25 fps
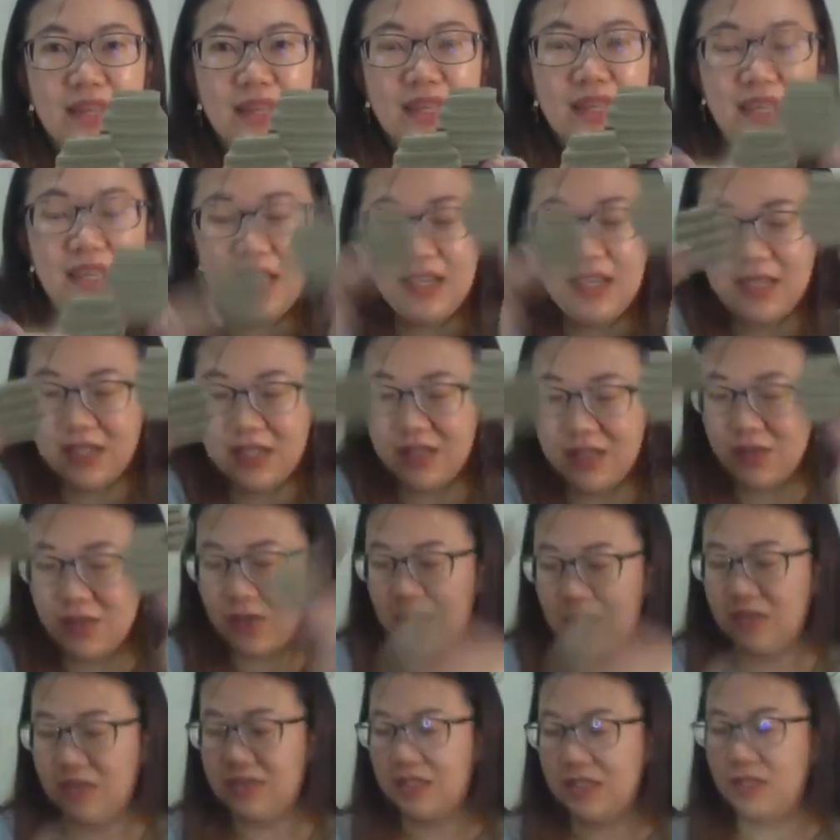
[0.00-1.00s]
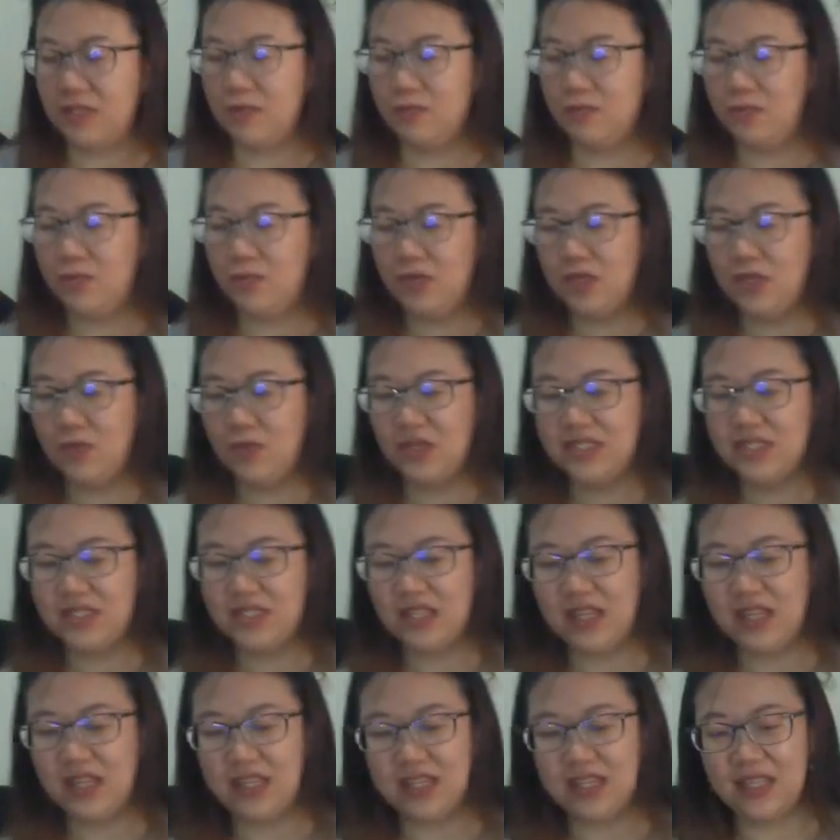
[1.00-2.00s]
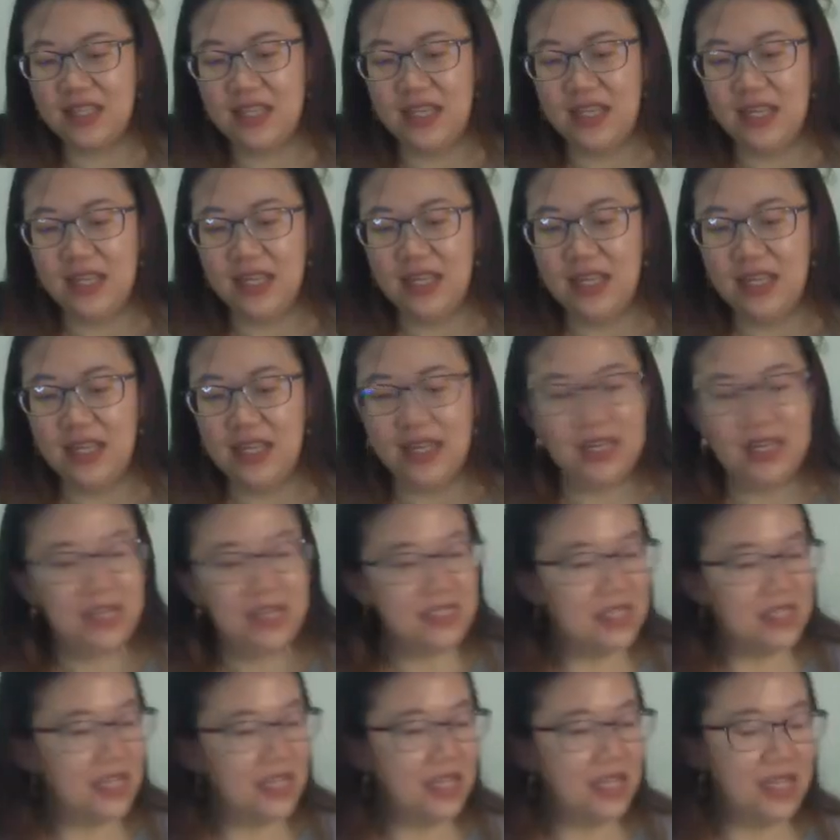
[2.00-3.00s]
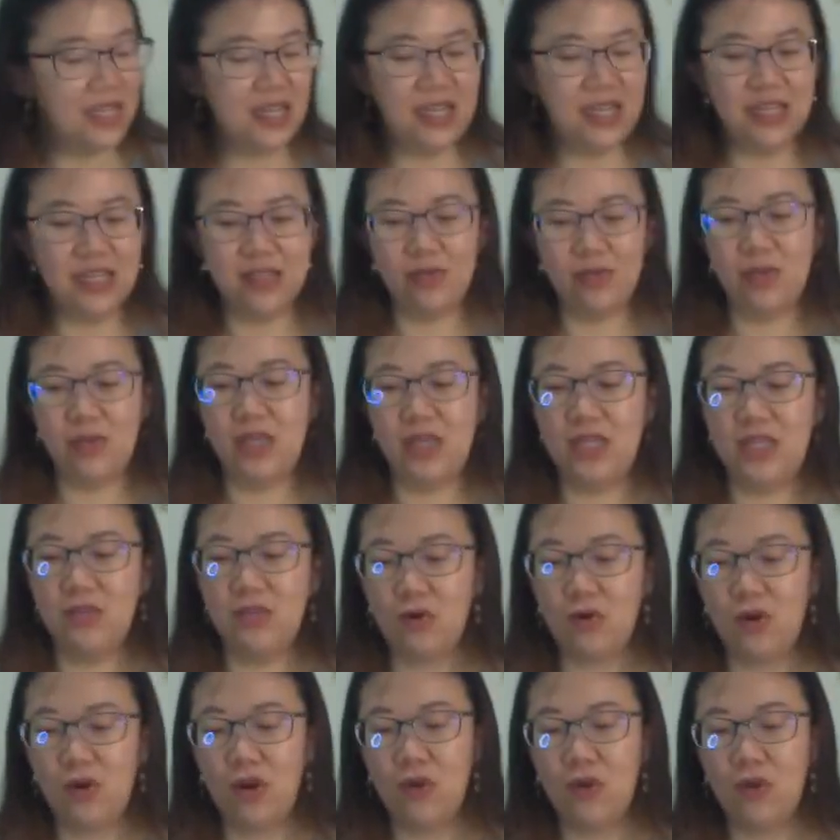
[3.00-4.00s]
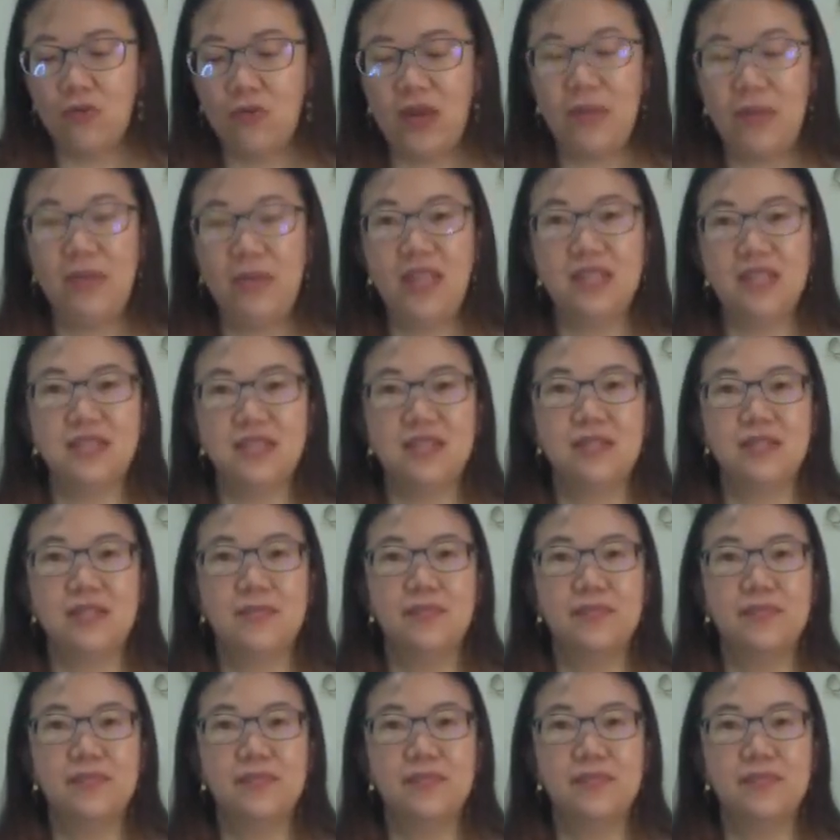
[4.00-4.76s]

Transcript: Okay, so I'll just put it one side. Next thing is we draw rabbits.